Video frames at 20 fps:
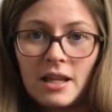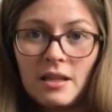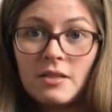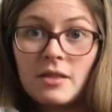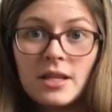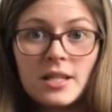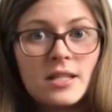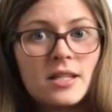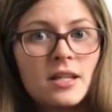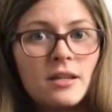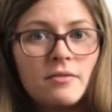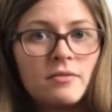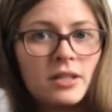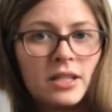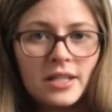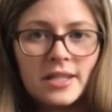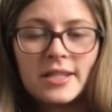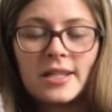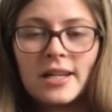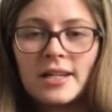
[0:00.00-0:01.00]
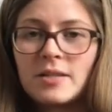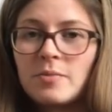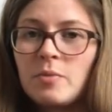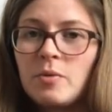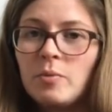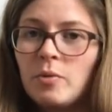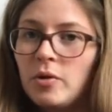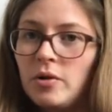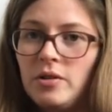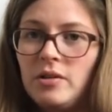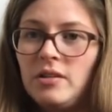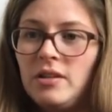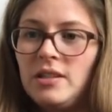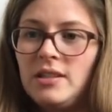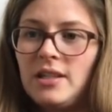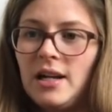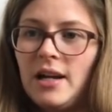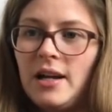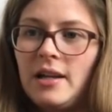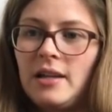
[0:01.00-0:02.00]
this even excites me more than
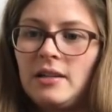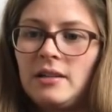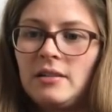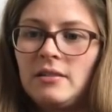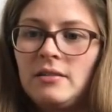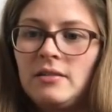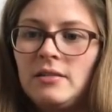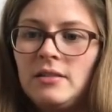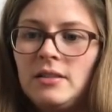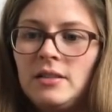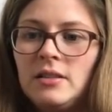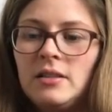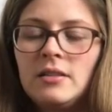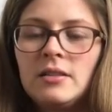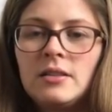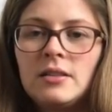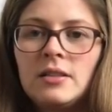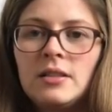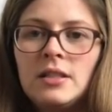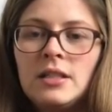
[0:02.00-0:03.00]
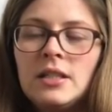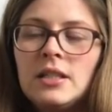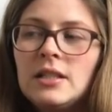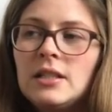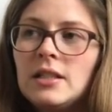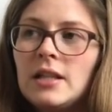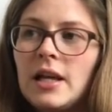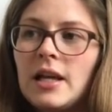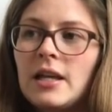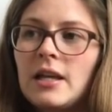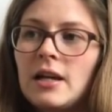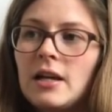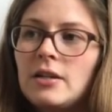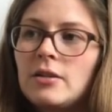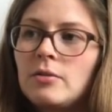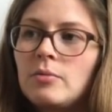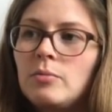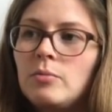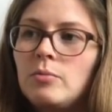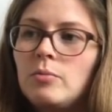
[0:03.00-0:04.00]
the dyeing. Like I
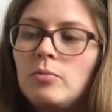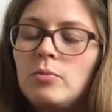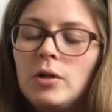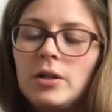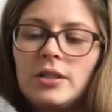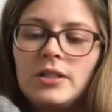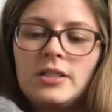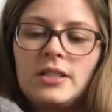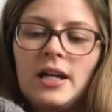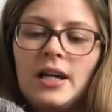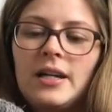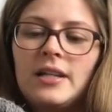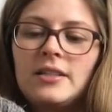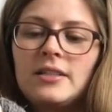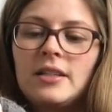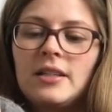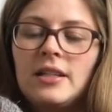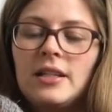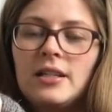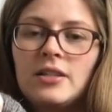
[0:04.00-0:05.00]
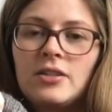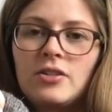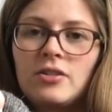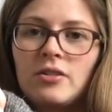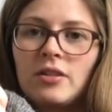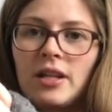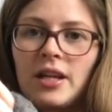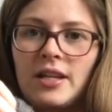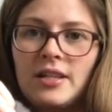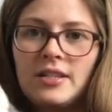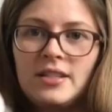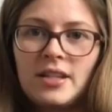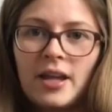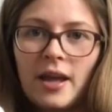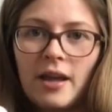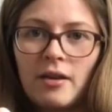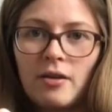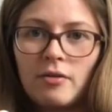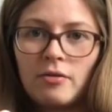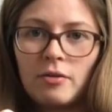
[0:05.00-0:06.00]
don't want dyeing to literally
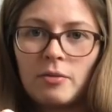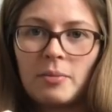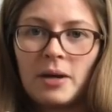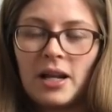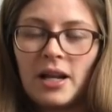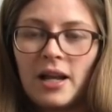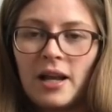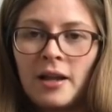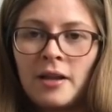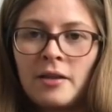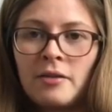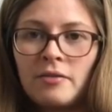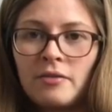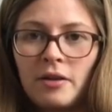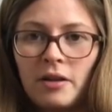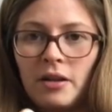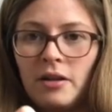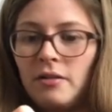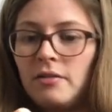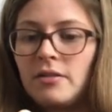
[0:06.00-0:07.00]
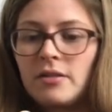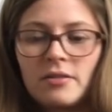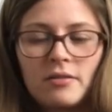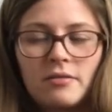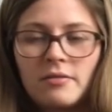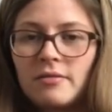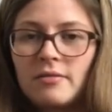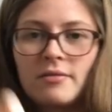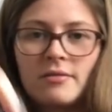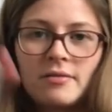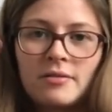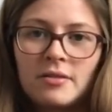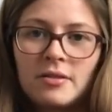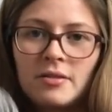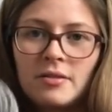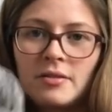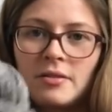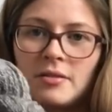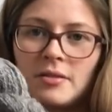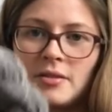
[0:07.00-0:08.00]
take over my life, and
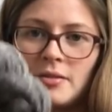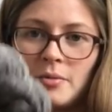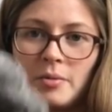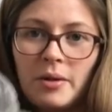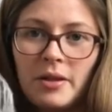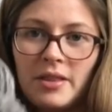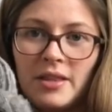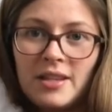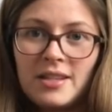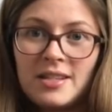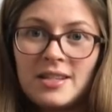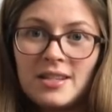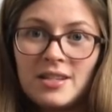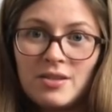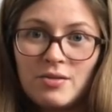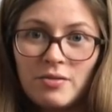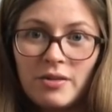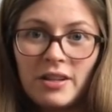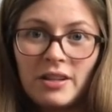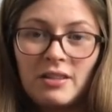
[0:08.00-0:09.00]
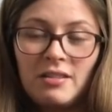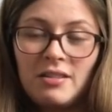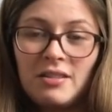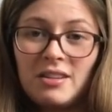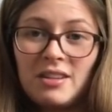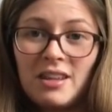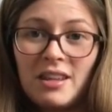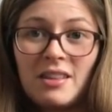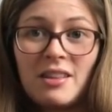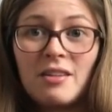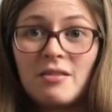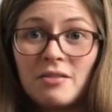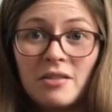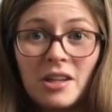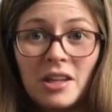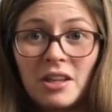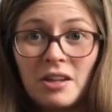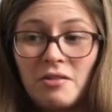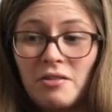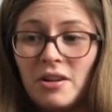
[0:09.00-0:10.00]
when this is really the thing that
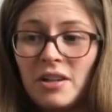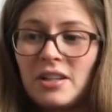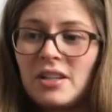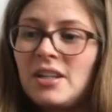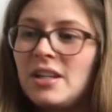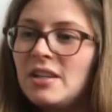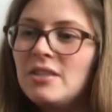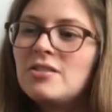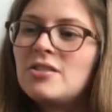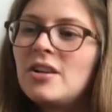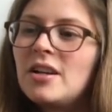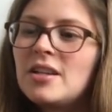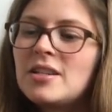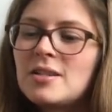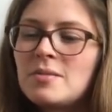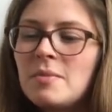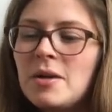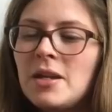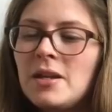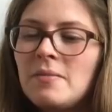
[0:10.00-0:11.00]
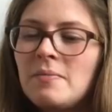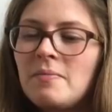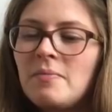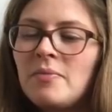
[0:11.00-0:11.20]
really, really interests me.